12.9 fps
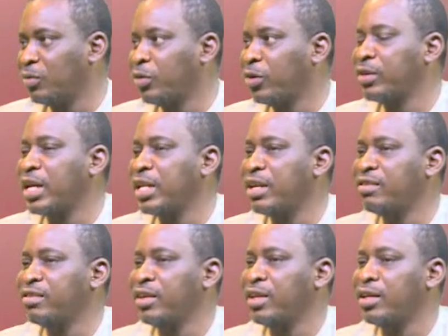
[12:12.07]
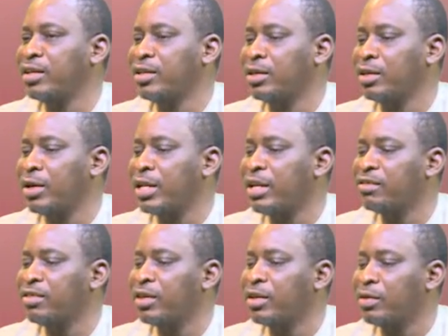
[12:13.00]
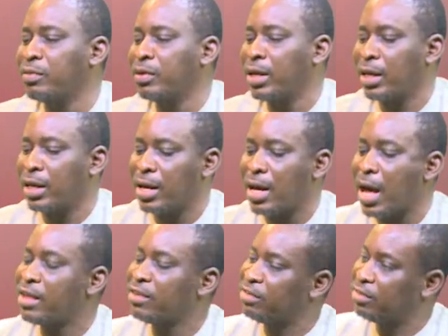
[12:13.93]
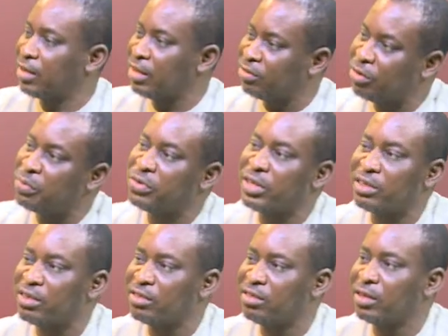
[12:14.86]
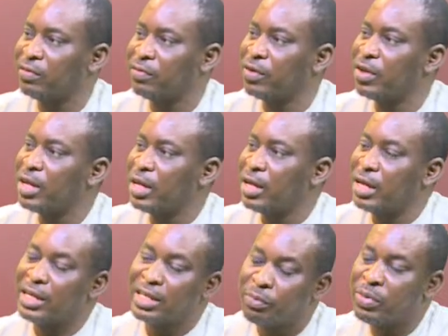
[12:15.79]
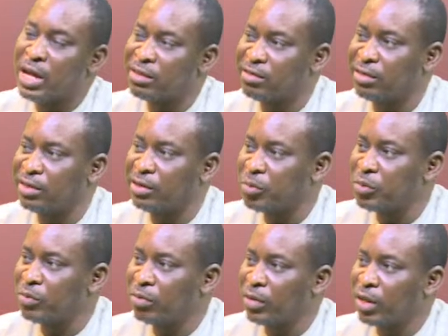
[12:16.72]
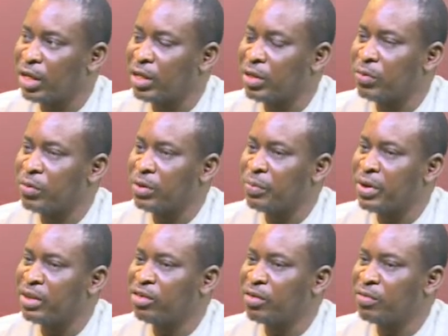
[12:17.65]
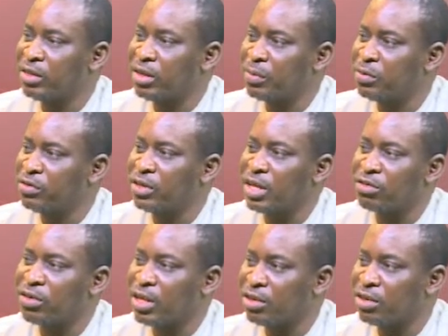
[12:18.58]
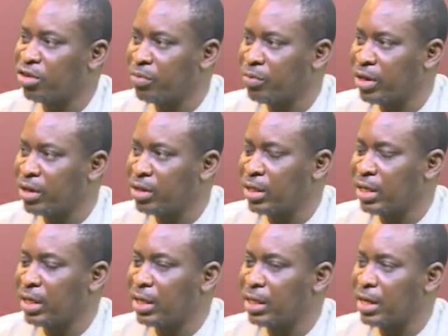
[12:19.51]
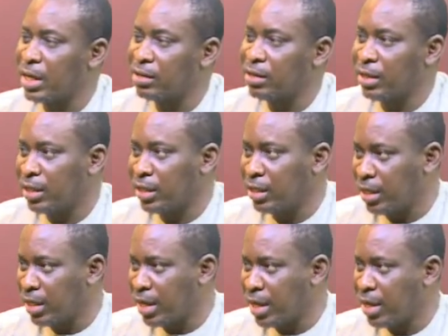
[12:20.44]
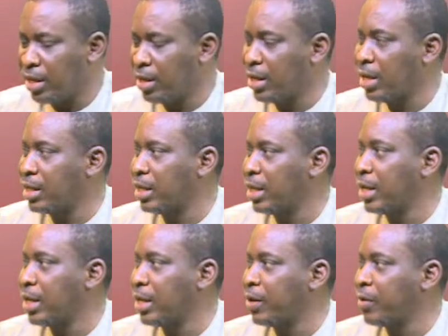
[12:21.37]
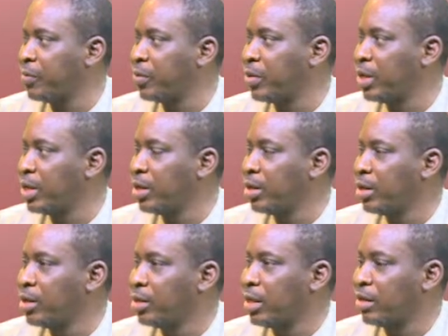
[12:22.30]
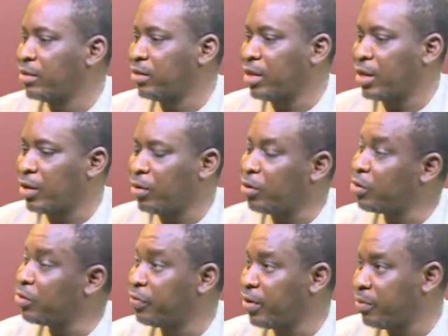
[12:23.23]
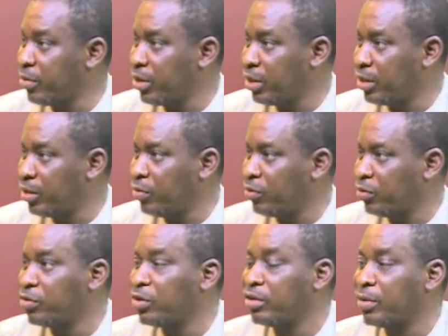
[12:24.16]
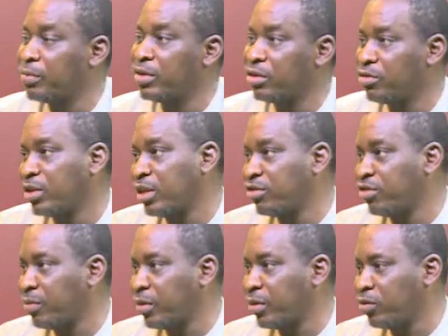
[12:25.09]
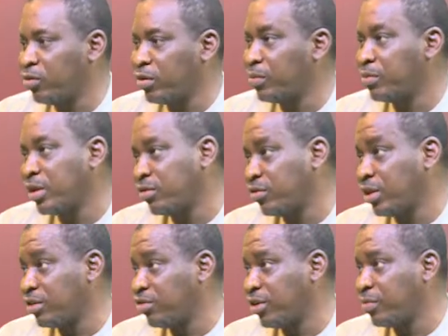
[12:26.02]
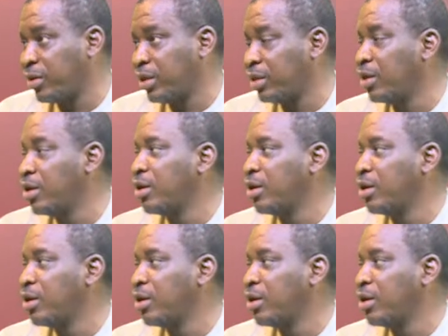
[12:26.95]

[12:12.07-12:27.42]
but NSC, NSC has its representative in the party you know, in the person of the Deputy National Chairman, uh, Lia, and uh, as uh, Lord Femi was also a deputy national chairman, two deputy national chairmen,